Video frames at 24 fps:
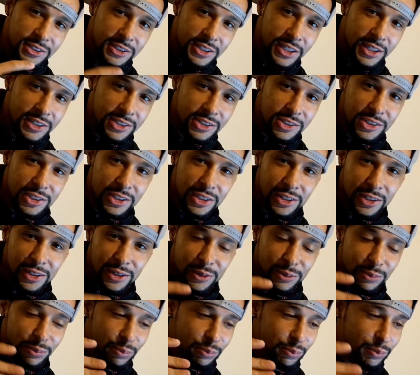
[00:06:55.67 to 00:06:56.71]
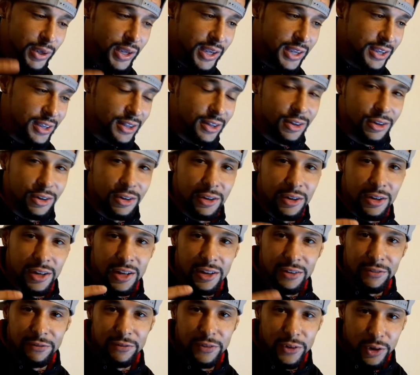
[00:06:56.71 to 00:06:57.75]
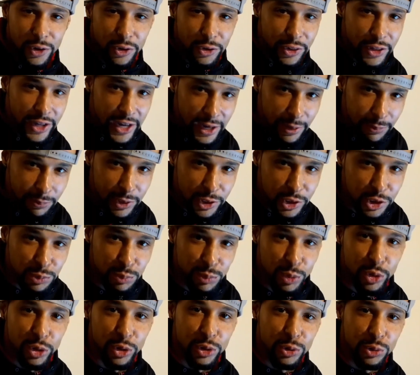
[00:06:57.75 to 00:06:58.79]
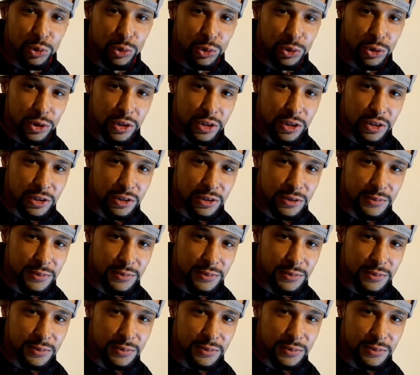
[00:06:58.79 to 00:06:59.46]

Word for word: just to make it look and feel that much more cooler.